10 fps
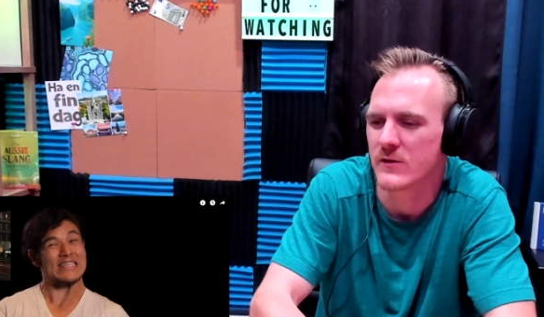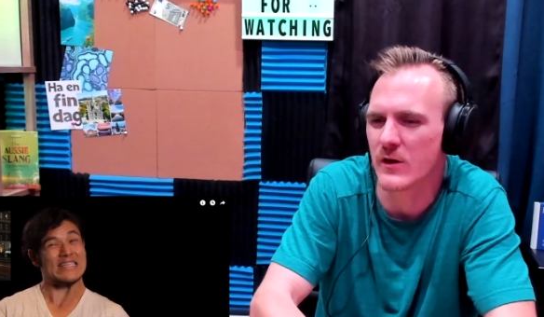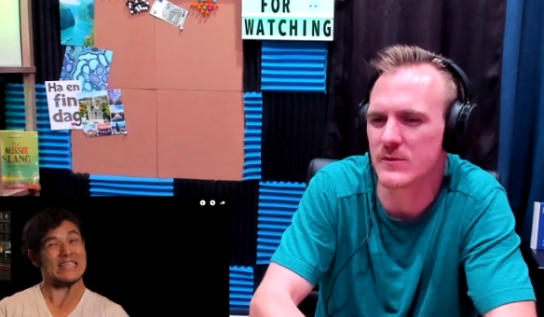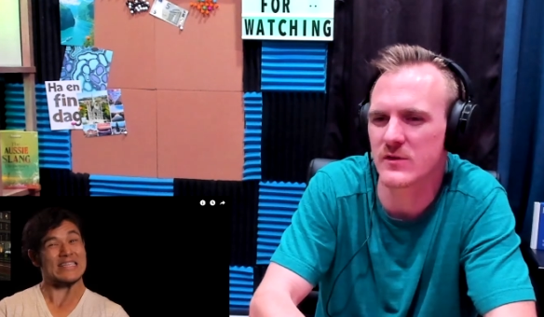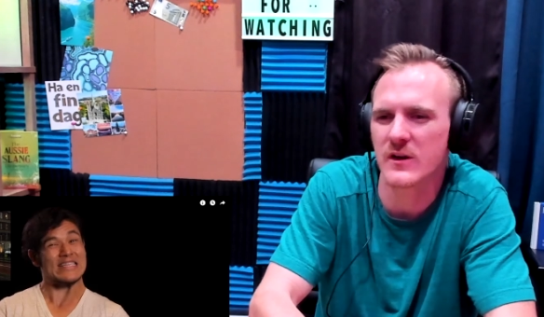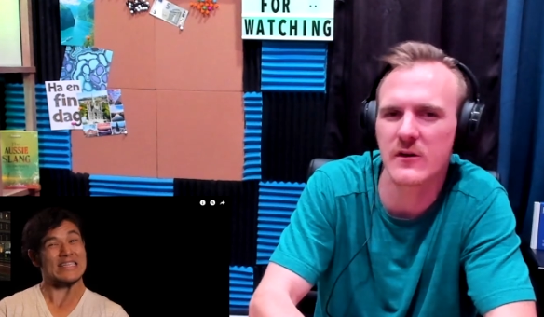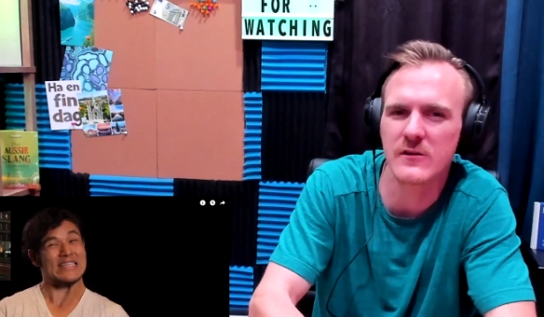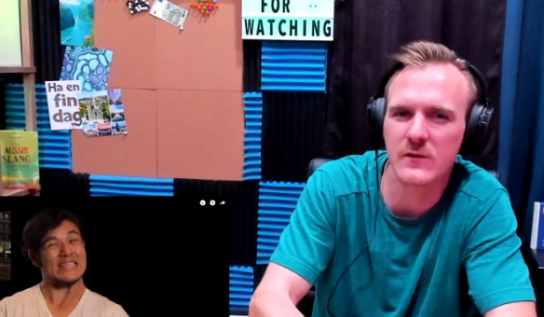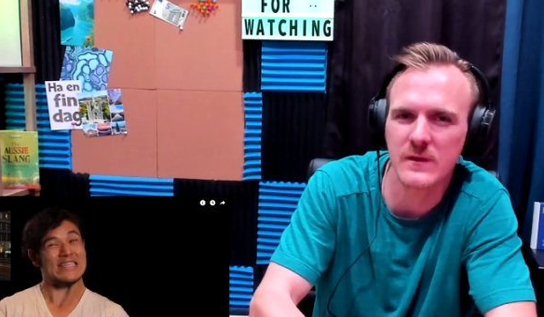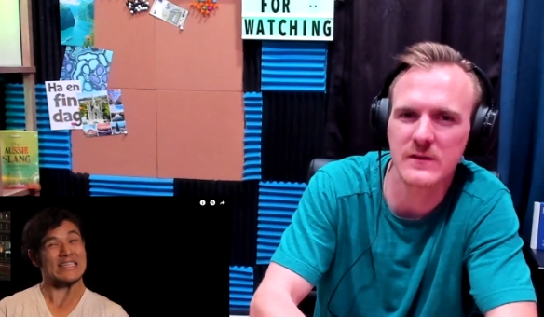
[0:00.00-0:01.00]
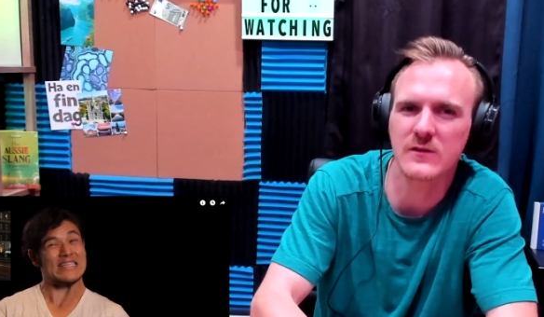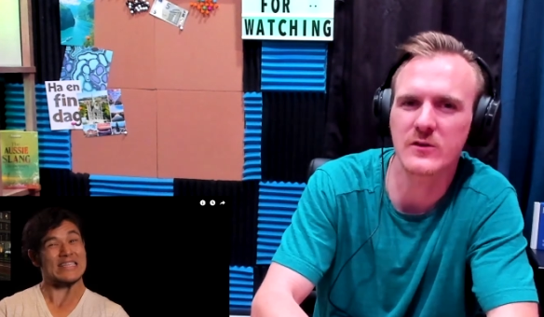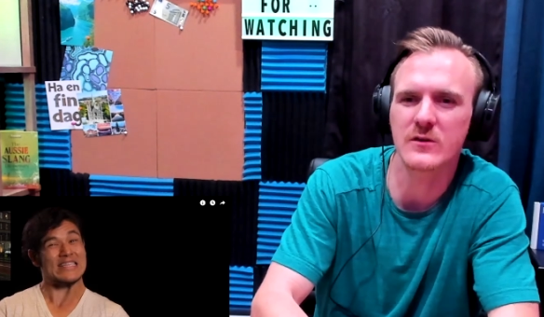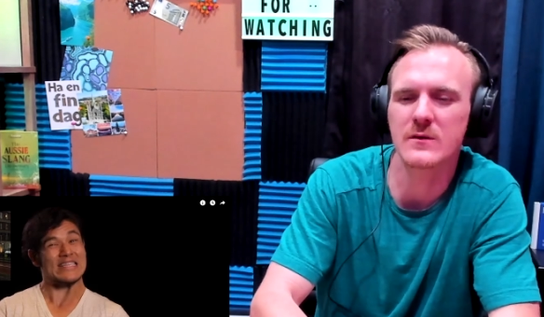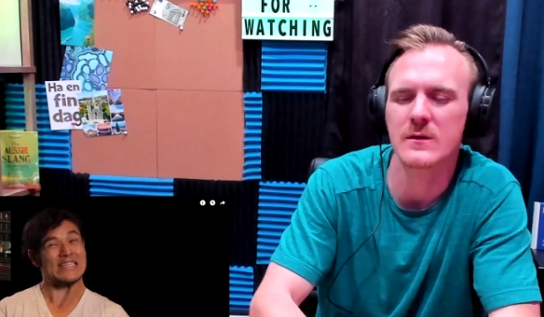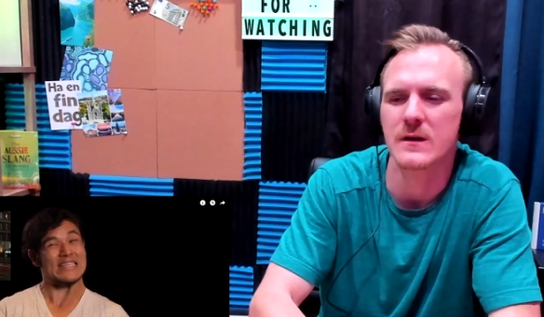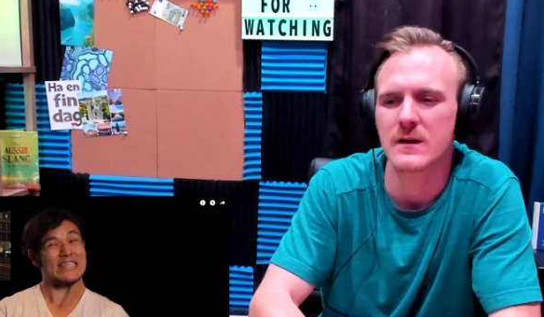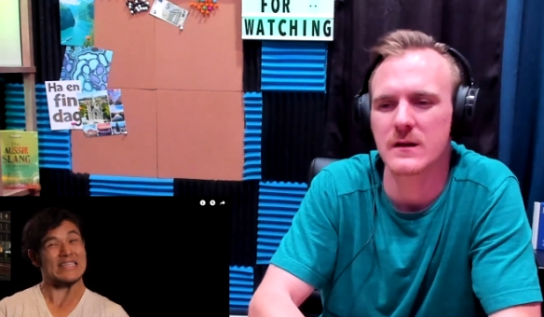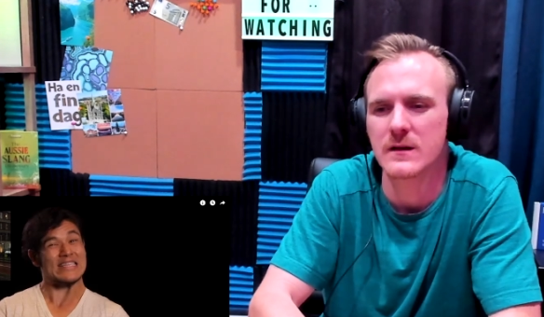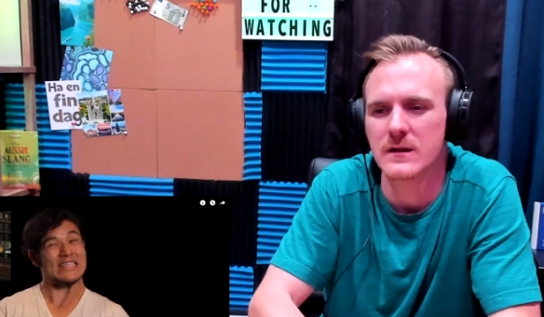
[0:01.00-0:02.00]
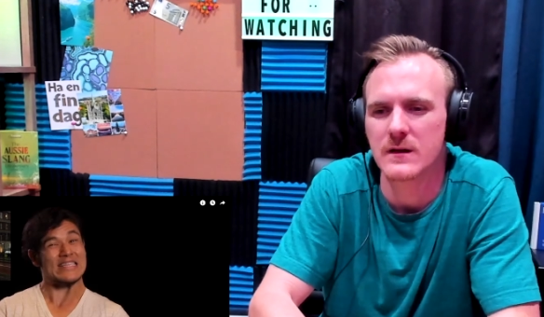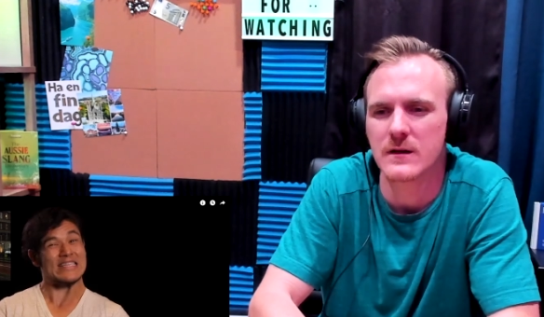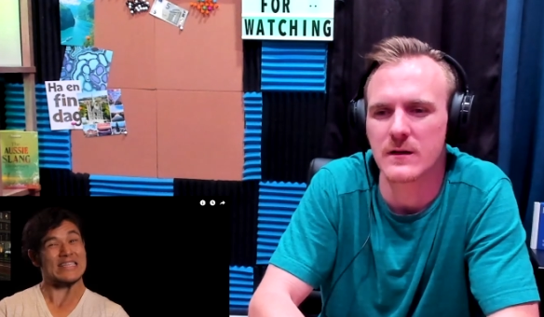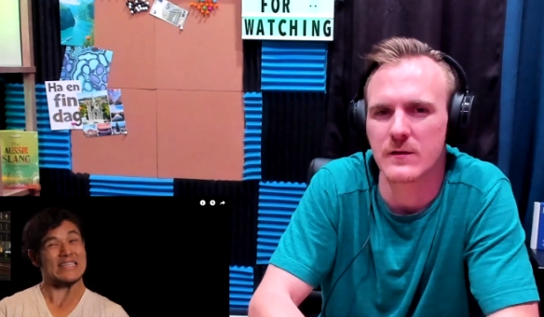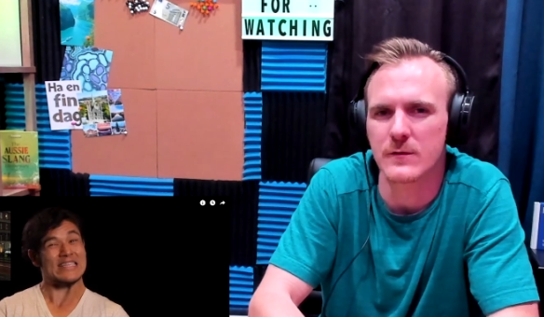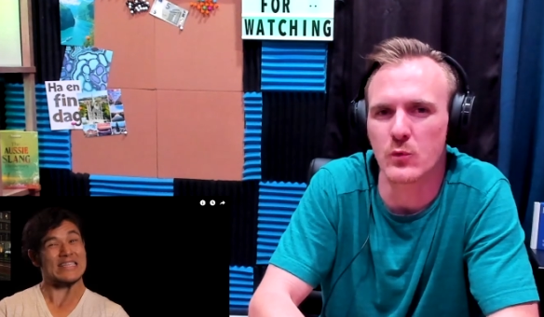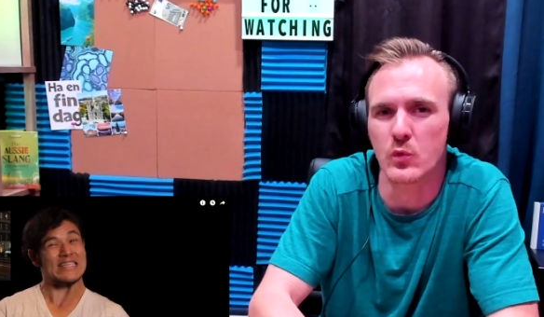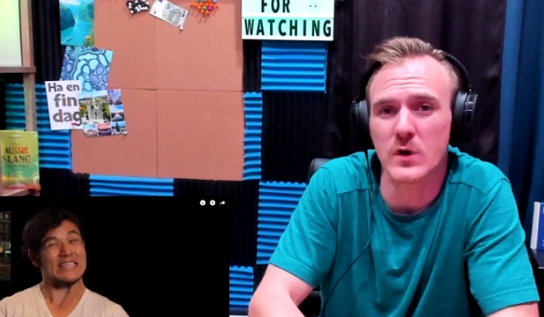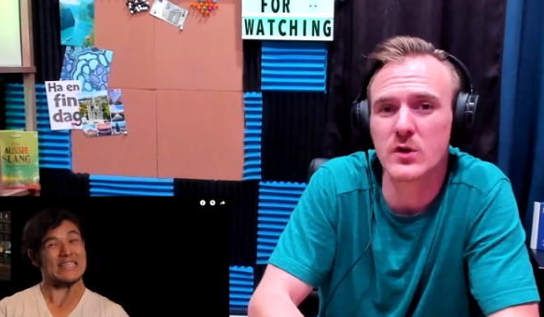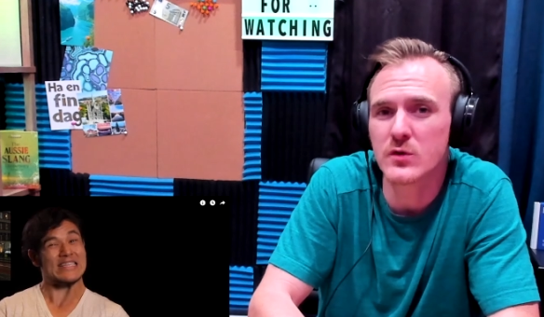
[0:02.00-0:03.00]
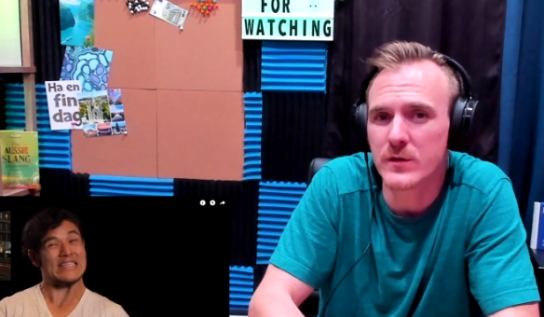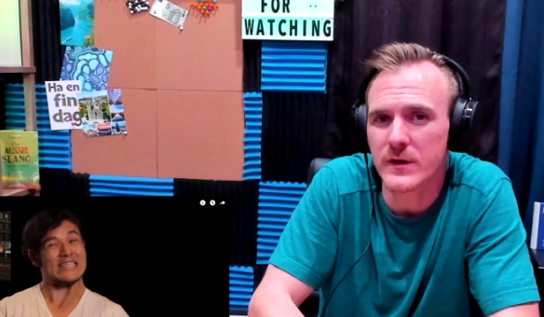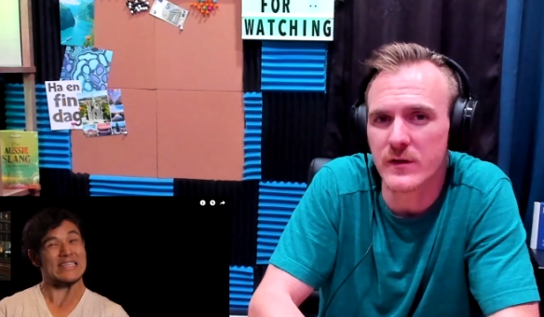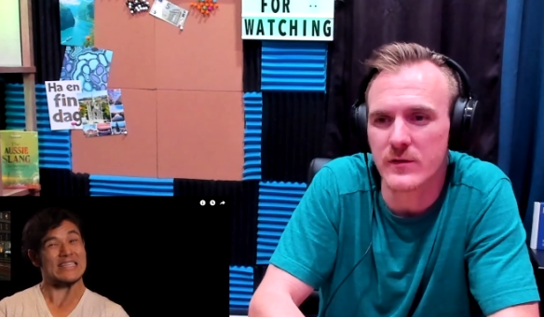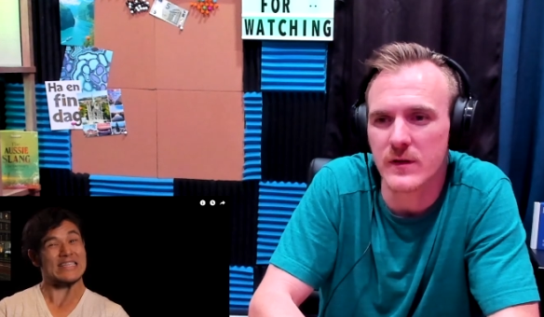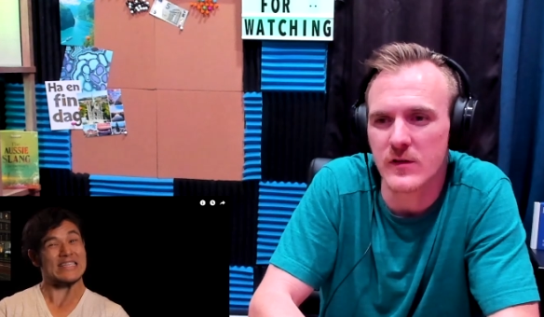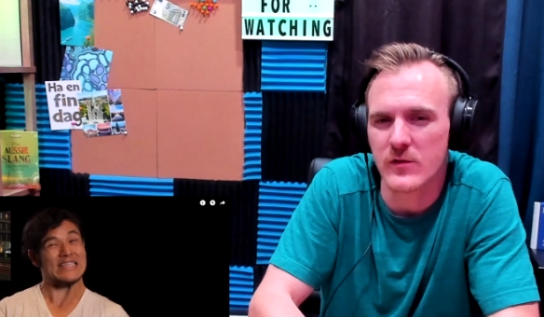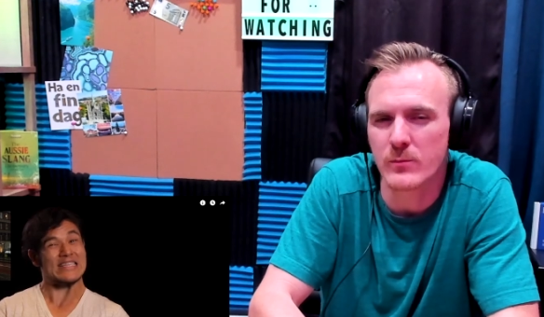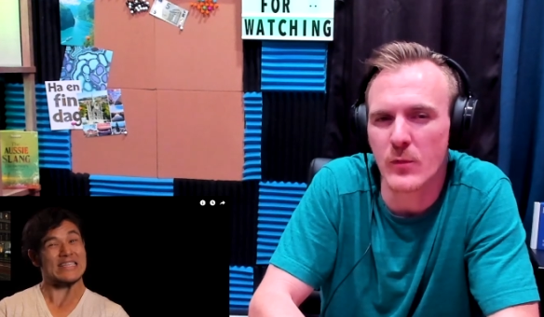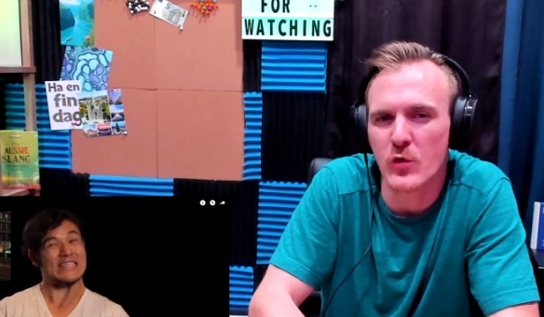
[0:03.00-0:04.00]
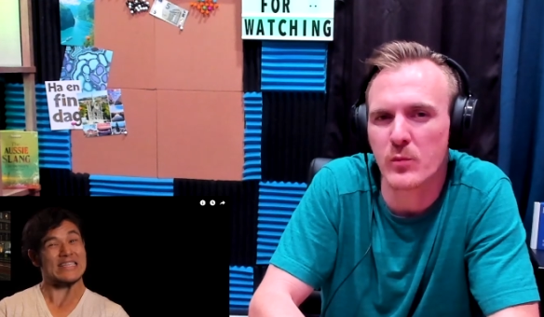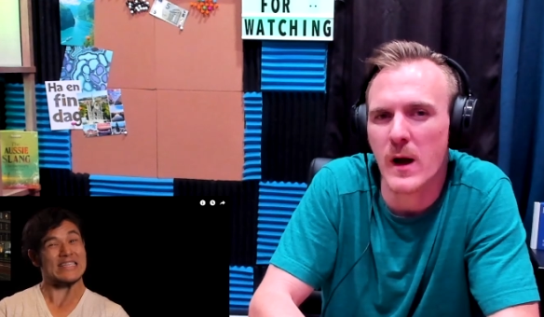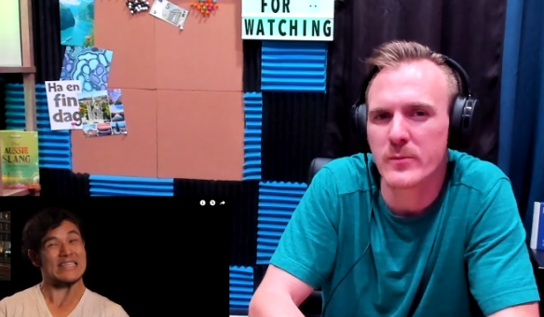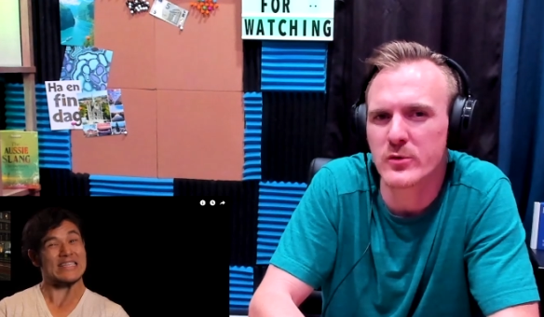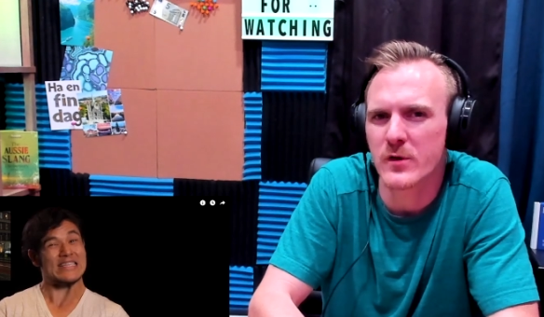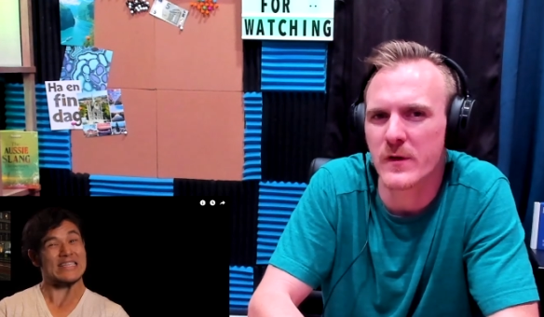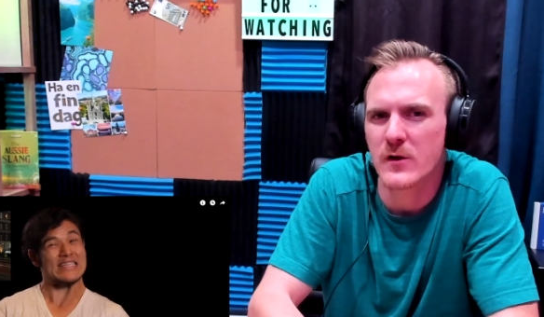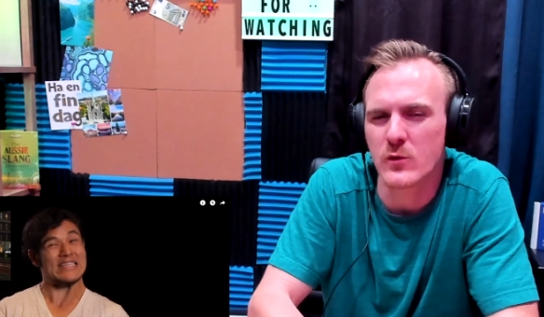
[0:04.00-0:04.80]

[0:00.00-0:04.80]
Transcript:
Speaker 1: So I'm just curious if that's still real is most popular there,